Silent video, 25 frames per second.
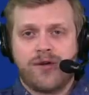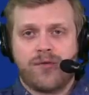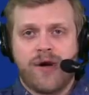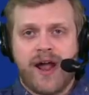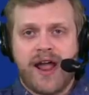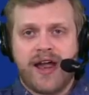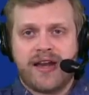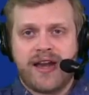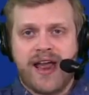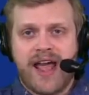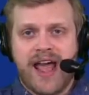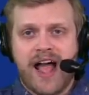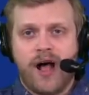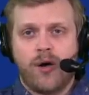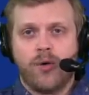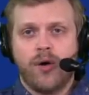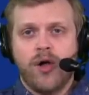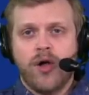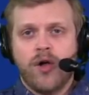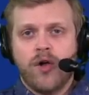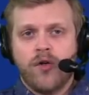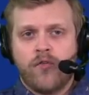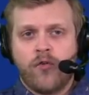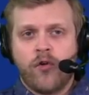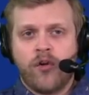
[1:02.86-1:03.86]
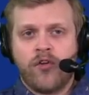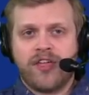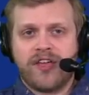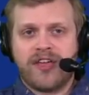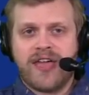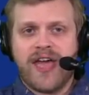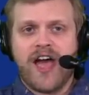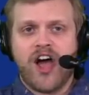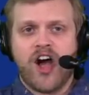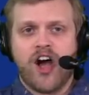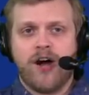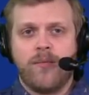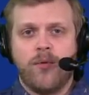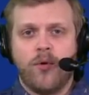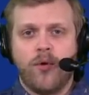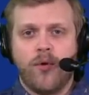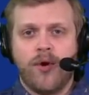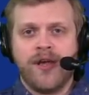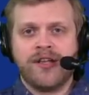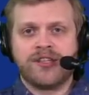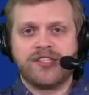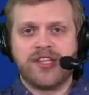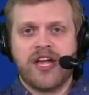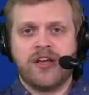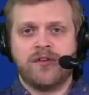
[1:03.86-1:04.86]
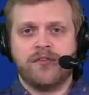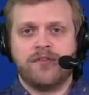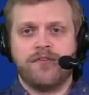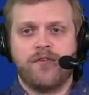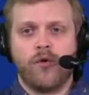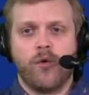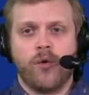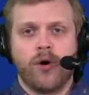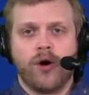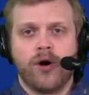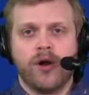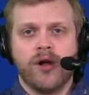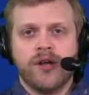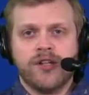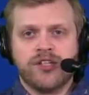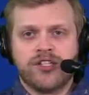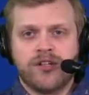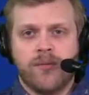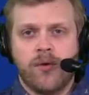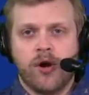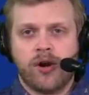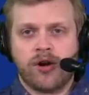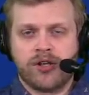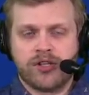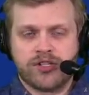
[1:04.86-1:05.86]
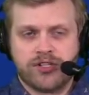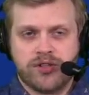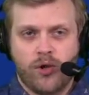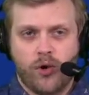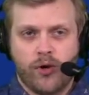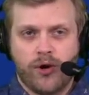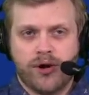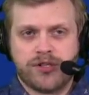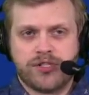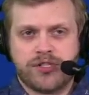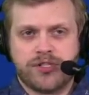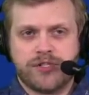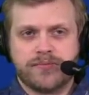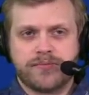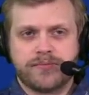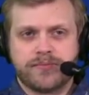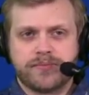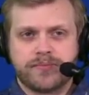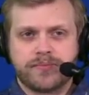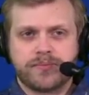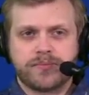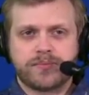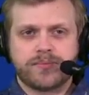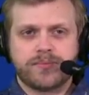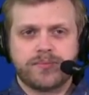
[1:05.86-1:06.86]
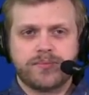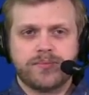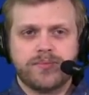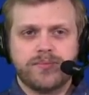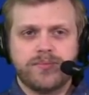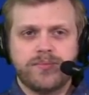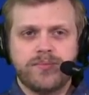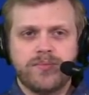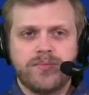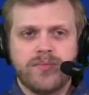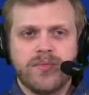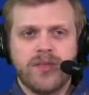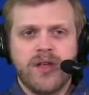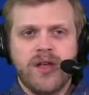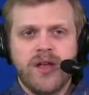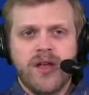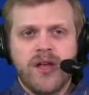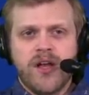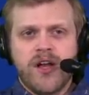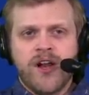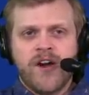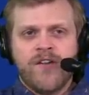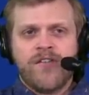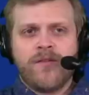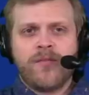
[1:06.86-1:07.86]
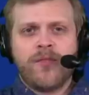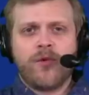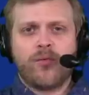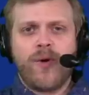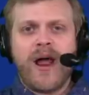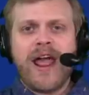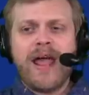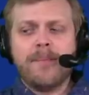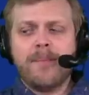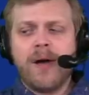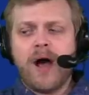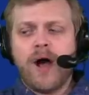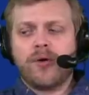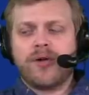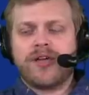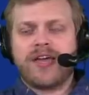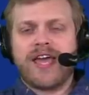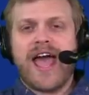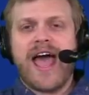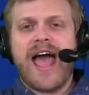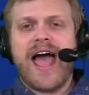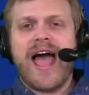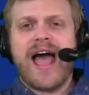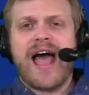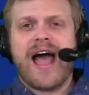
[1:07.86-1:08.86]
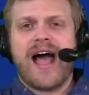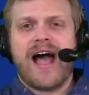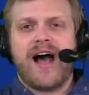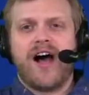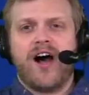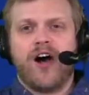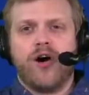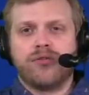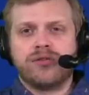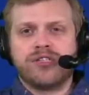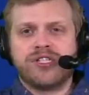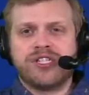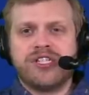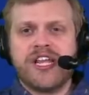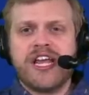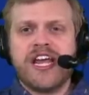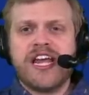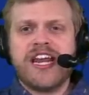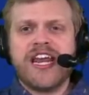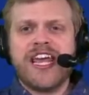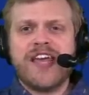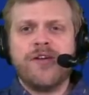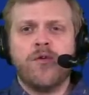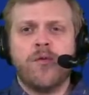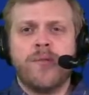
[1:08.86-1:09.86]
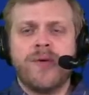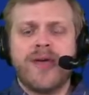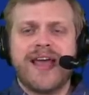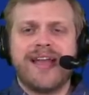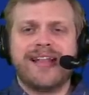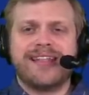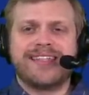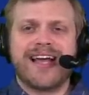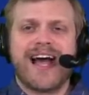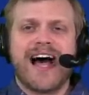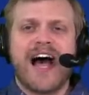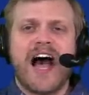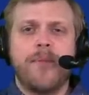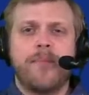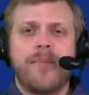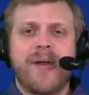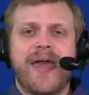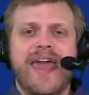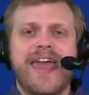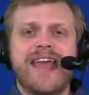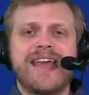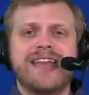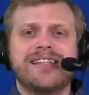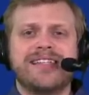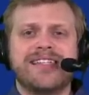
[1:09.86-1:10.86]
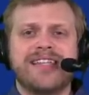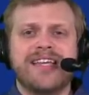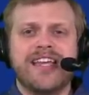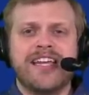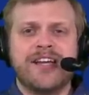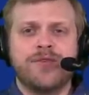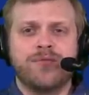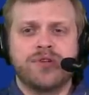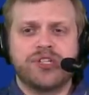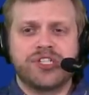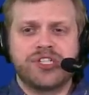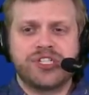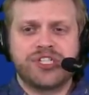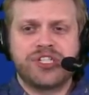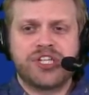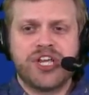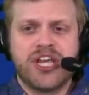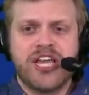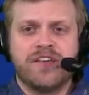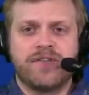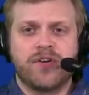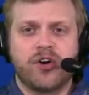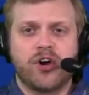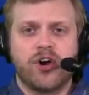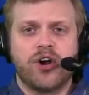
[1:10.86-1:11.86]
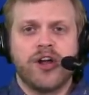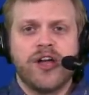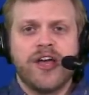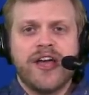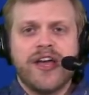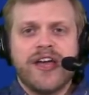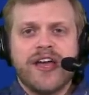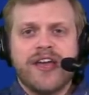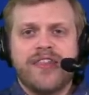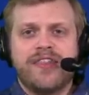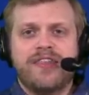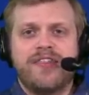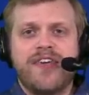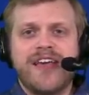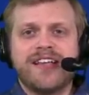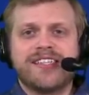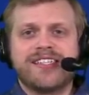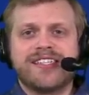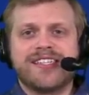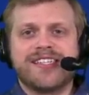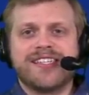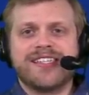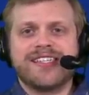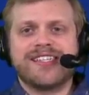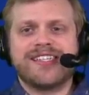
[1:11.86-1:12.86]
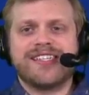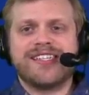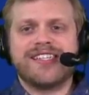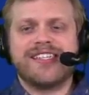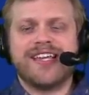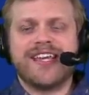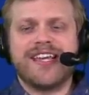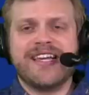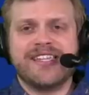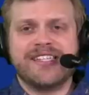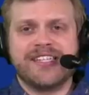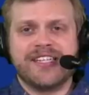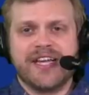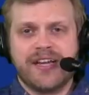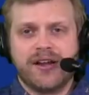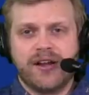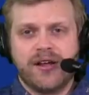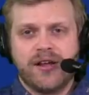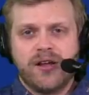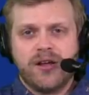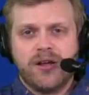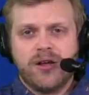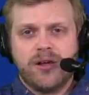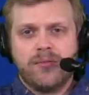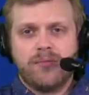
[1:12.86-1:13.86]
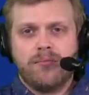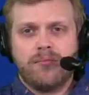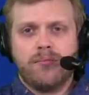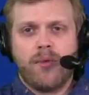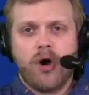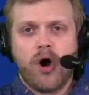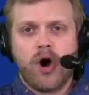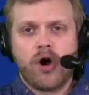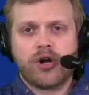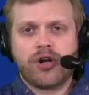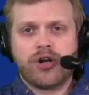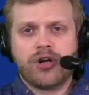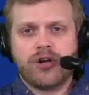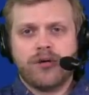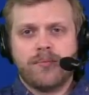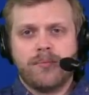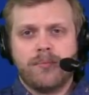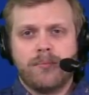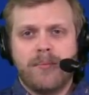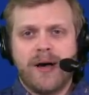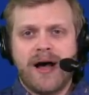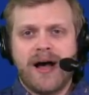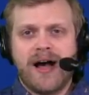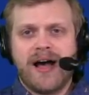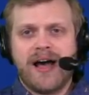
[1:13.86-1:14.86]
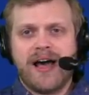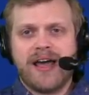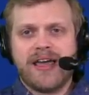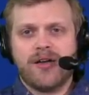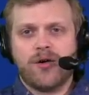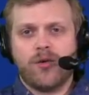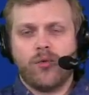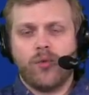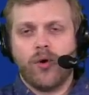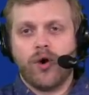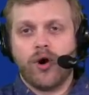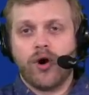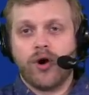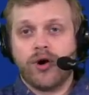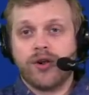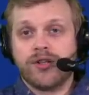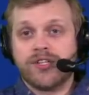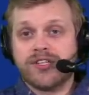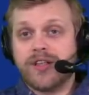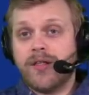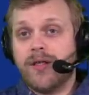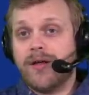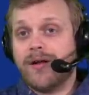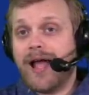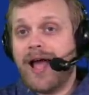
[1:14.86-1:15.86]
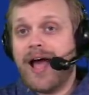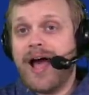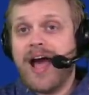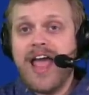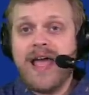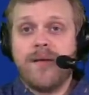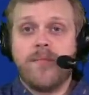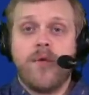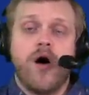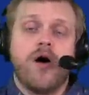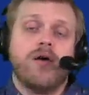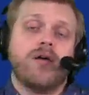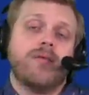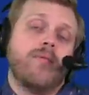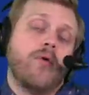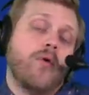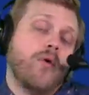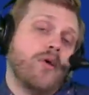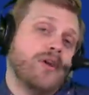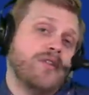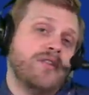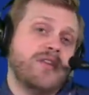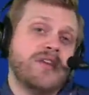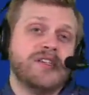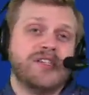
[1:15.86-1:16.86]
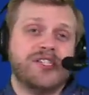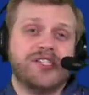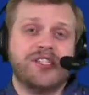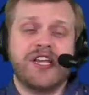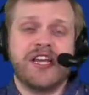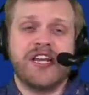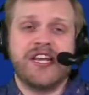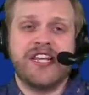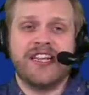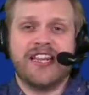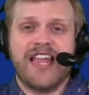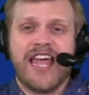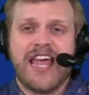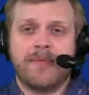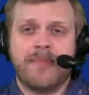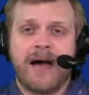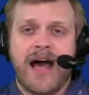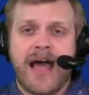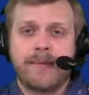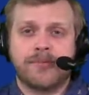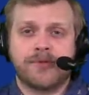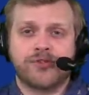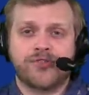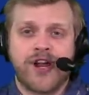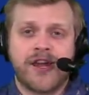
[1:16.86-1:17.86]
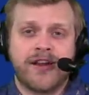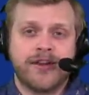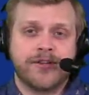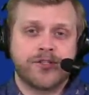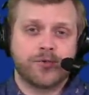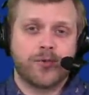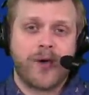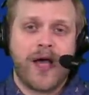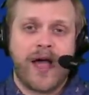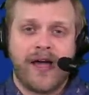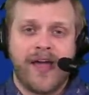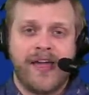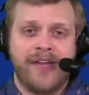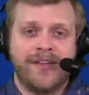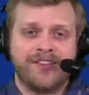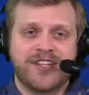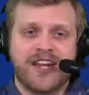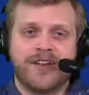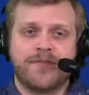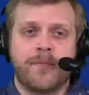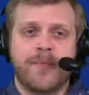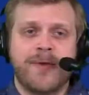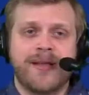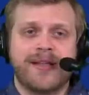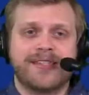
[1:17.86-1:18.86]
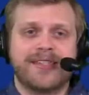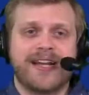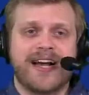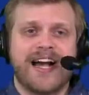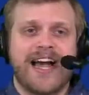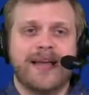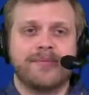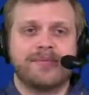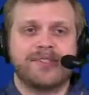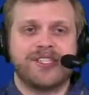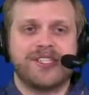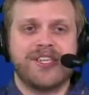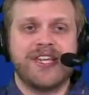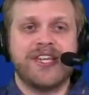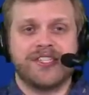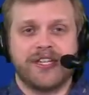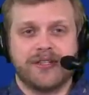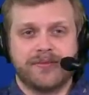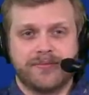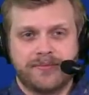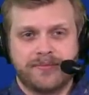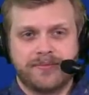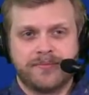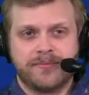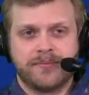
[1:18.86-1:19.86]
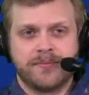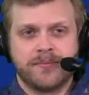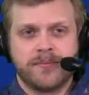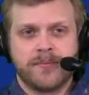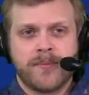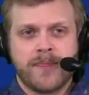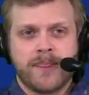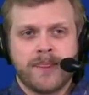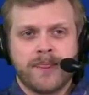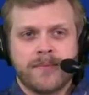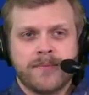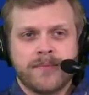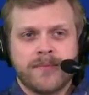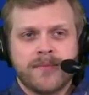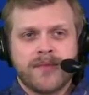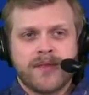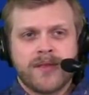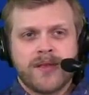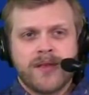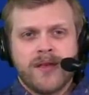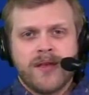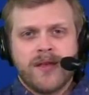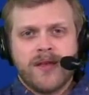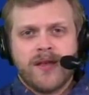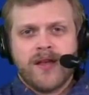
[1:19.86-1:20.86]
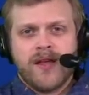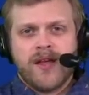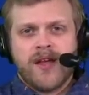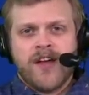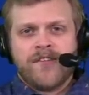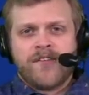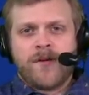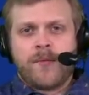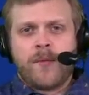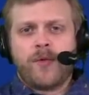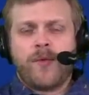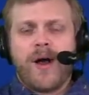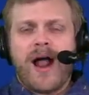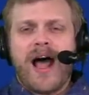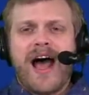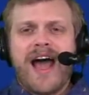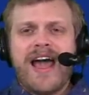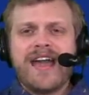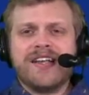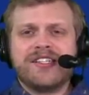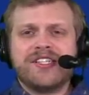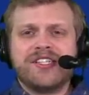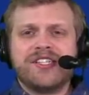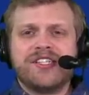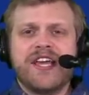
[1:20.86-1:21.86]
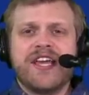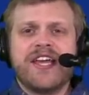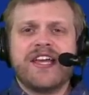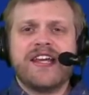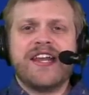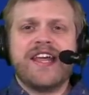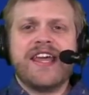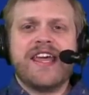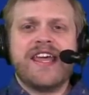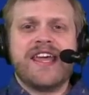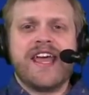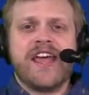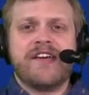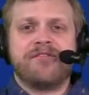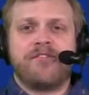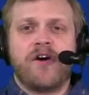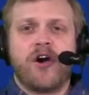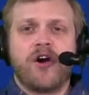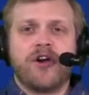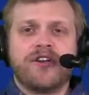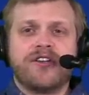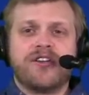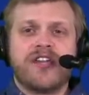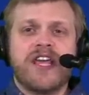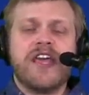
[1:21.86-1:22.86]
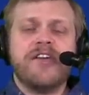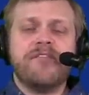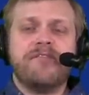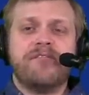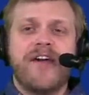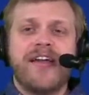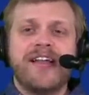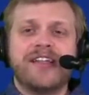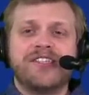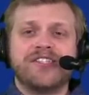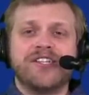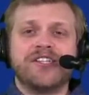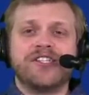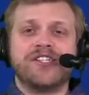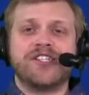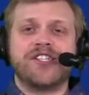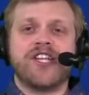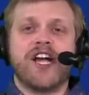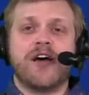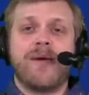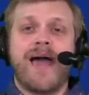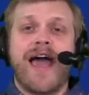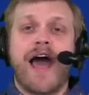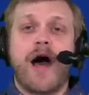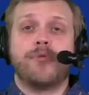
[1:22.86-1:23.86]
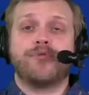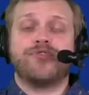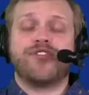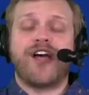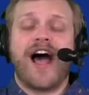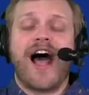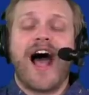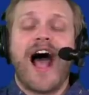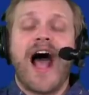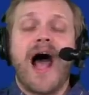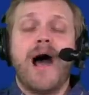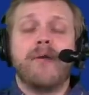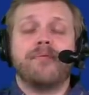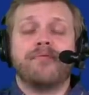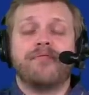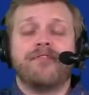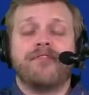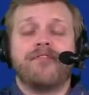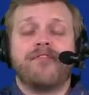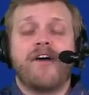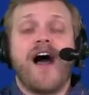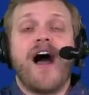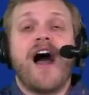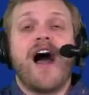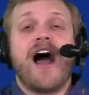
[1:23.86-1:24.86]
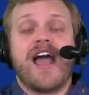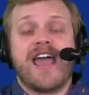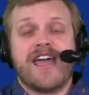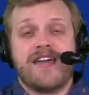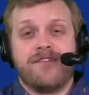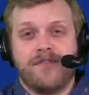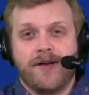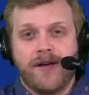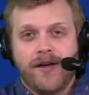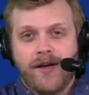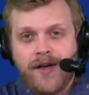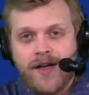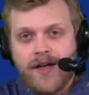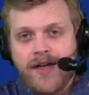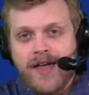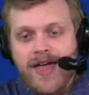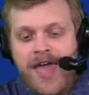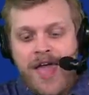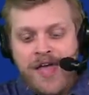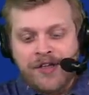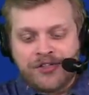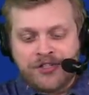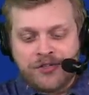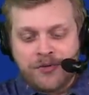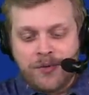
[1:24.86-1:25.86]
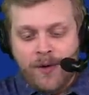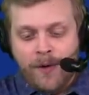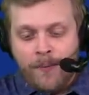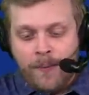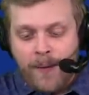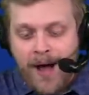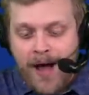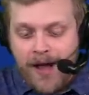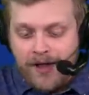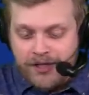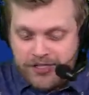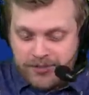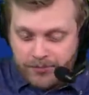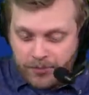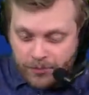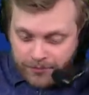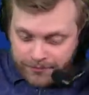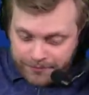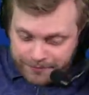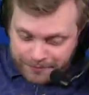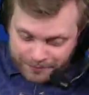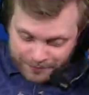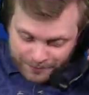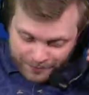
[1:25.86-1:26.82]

right now for the Cowboys and for Demarcus Lawrence. From the Rainbow Cow, CeeDee will be a top 18 receiver this season. Mark my words. Look, I am all aboard the CeeDee Lamb hype train as well, and he's going to have a big time season. From Arise CD, if our defense is somehow top five, is real possible?